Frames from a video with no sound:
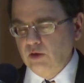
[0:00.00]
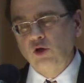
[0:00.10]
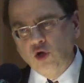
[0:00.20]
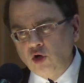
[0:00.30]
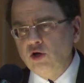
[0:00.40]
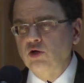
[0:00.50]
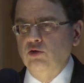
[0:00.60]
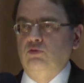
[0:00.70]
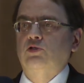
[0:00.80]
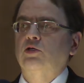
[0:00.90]
The good
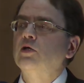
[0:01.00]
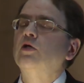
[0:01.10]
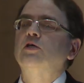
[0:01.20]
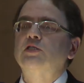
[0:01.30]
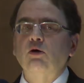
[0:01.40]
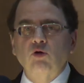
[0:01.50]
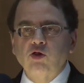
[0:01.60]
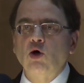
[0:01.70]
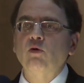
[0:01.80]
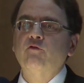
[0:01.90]
news is that
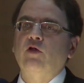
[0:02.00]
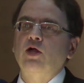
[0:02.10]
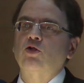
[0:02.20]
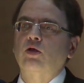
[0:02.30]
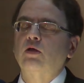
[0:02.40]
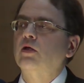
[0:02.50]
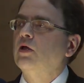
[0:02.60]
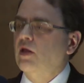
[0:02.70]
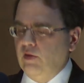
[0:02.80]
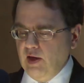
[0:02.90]
with low inflation,
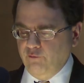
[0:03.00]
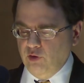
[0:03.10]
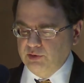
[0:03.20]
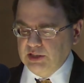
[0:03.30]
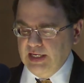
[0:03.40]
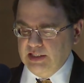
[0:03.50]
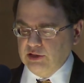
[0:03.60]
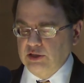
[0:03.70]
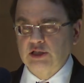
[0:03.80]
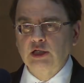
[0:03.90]
the F O M C
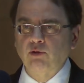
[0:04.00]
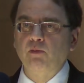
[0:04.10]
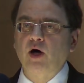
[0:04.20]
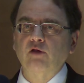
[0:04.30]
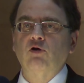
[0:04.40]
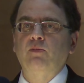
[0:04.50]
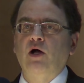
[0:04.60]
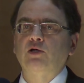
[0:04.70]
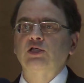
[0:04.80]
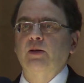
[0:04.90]
has considerable monetary
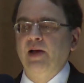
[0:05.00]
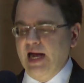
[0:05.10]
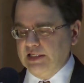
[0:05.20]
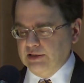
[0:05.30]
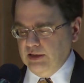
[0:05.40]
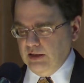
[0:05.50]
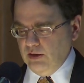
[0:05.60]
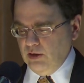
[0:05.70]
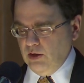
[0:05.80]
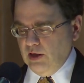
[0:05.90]
policy capacity
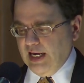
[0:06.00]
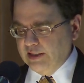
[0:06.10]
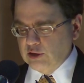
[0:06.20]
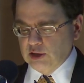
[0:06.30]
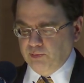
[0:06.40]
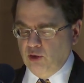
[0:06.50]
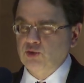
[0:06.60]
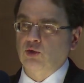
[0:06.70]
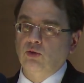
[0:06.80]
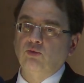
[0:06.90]
at its
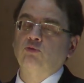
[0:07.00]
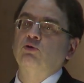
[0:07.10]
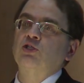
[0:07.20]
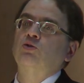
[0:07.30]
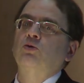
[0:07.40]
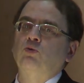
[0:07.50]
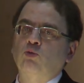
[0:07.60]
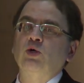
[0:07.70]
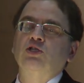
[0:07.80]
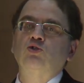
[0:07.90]
disposal with which,
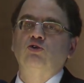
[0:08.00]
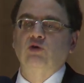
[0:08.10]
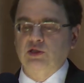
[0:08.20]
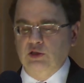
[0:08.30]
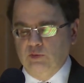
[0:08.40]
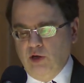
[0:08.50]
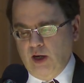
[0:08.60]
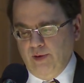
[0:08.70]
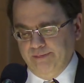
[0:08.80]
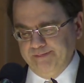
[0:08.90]
with which to address this
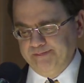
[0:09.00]
problem.